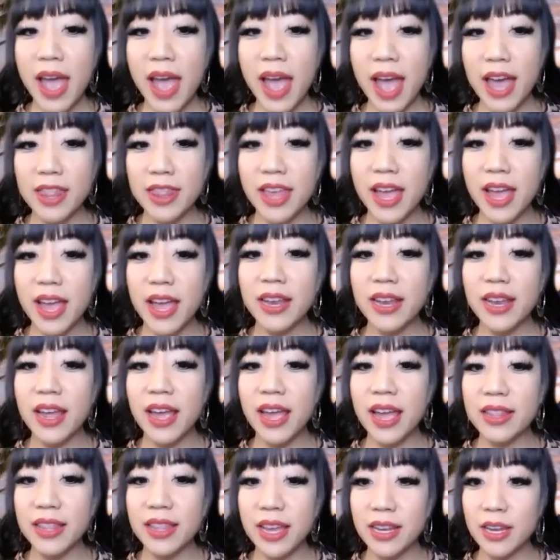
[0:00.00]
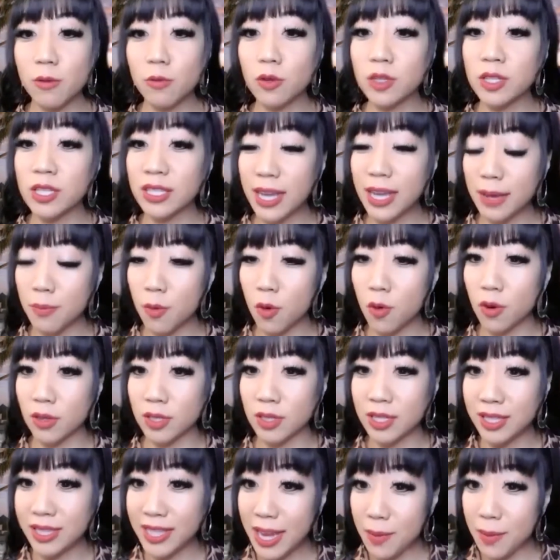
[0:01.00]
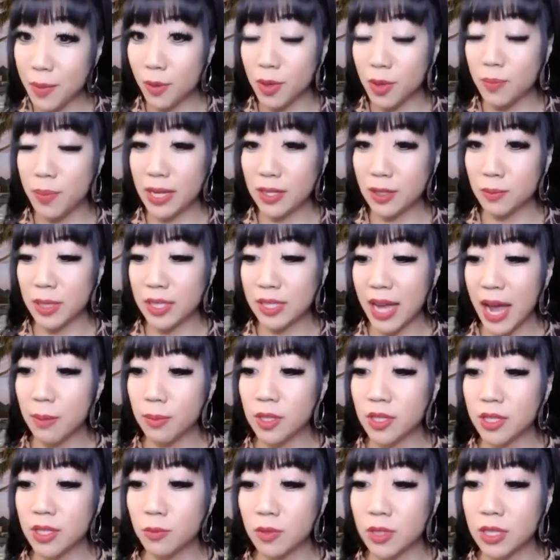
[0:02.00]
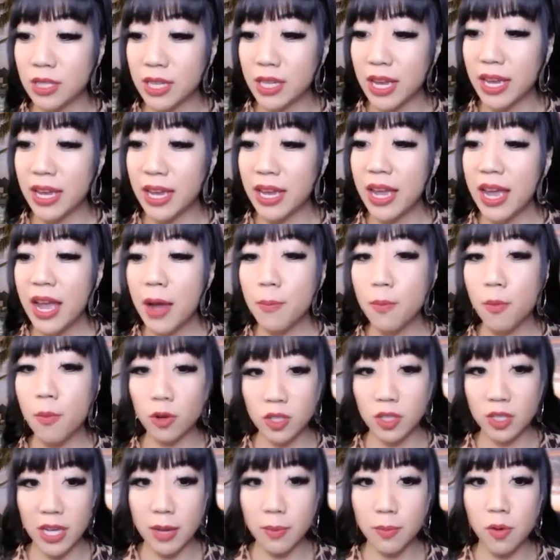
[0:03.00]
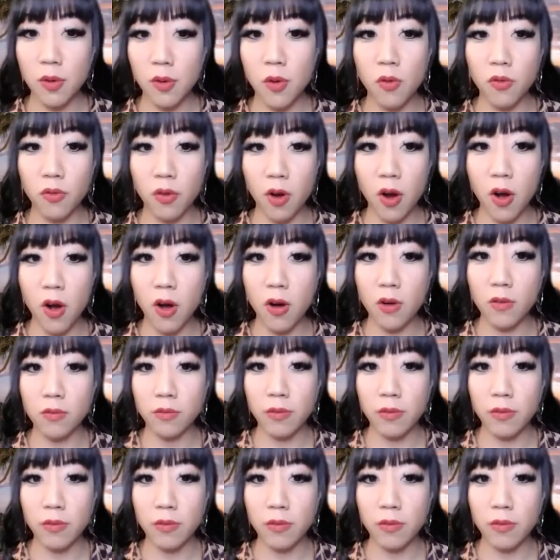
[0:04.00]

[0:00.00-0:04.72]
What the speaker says: and then it will stay more stable. The basal metabolism will stay more stable overall,